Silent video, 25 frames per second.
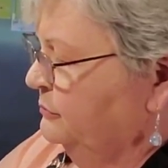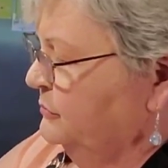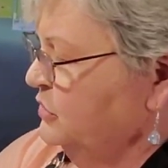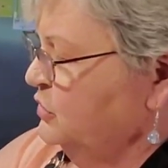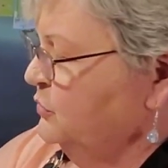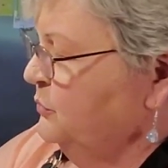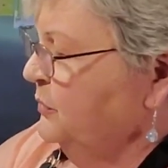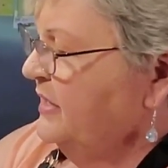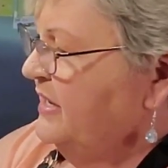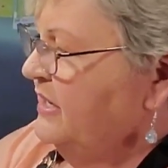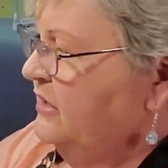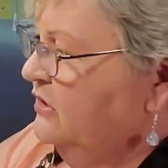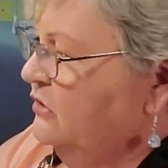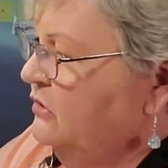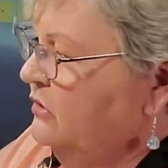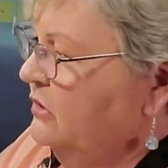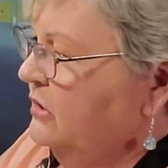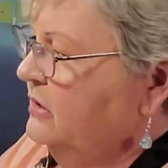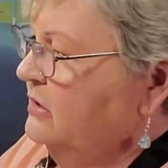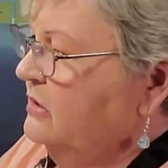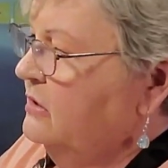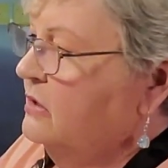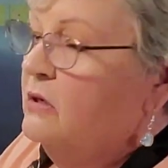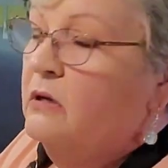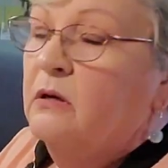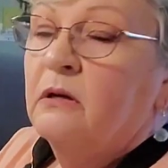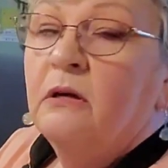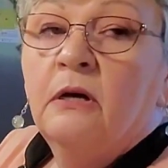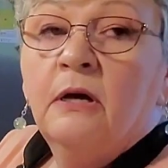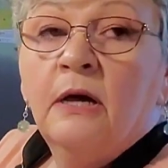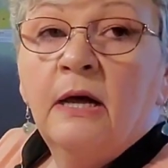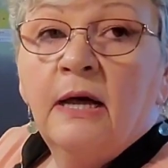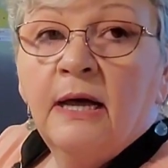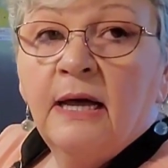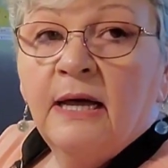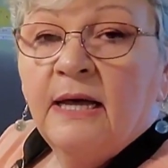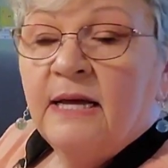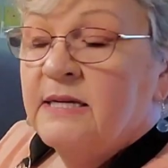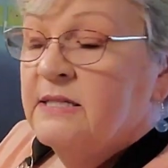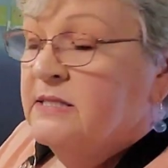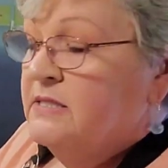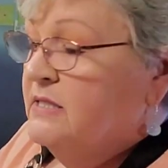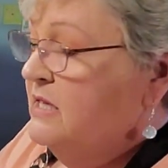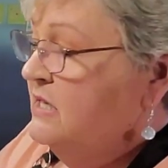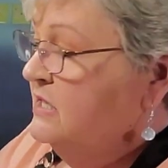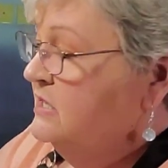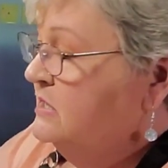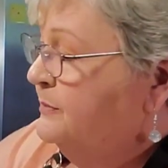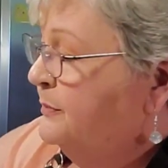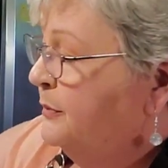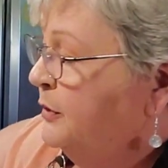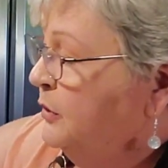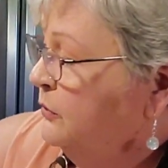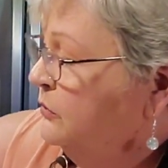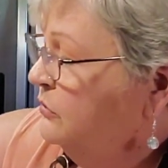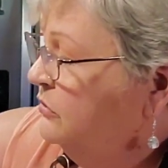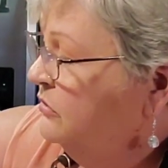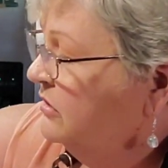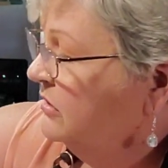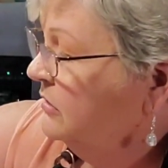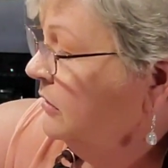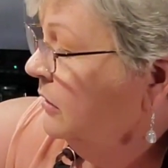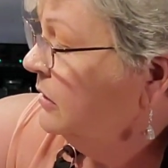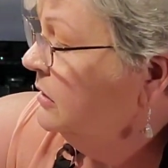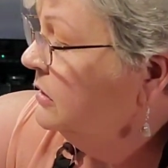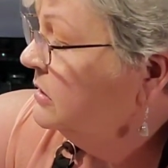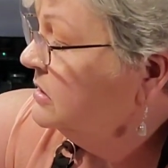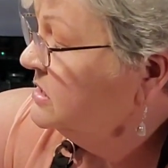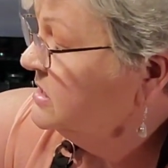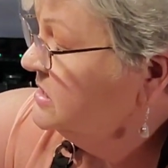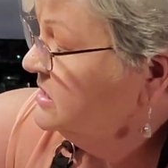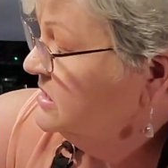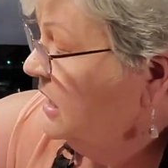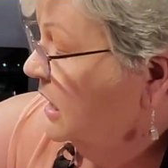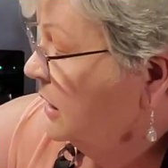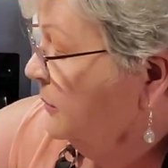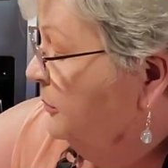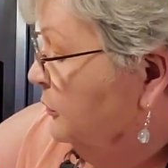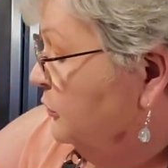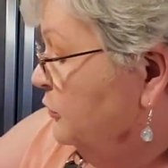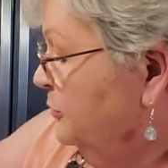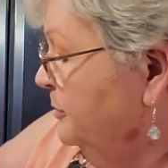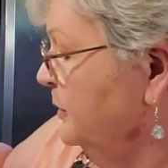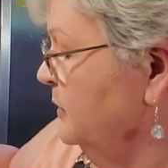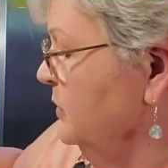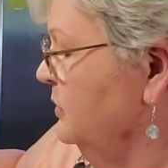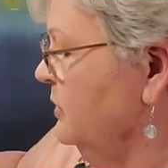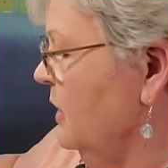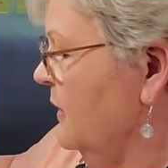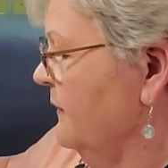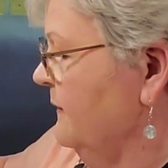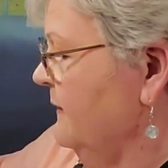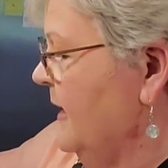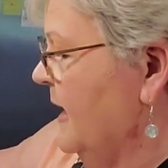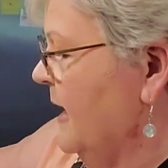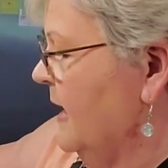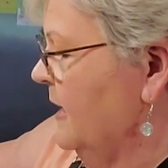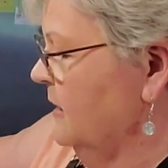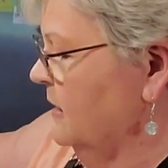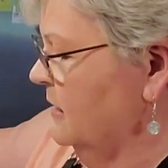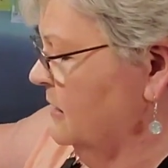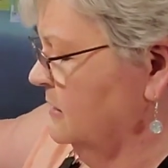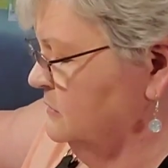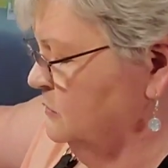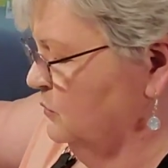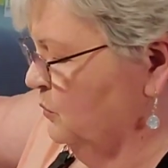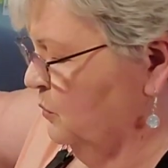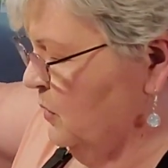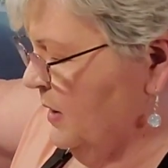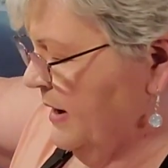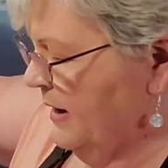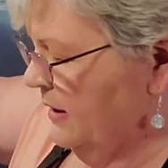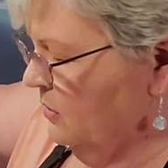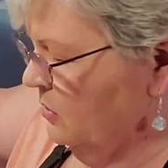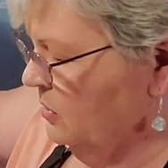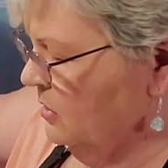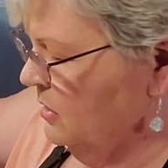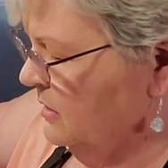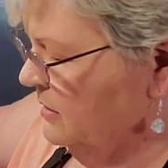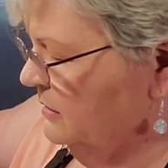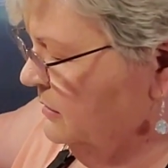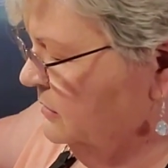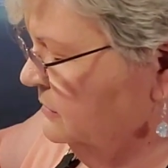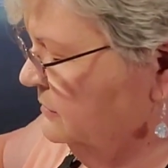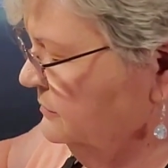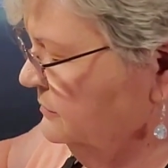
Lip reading: Between a good teaspoon to tablespoon on that as well.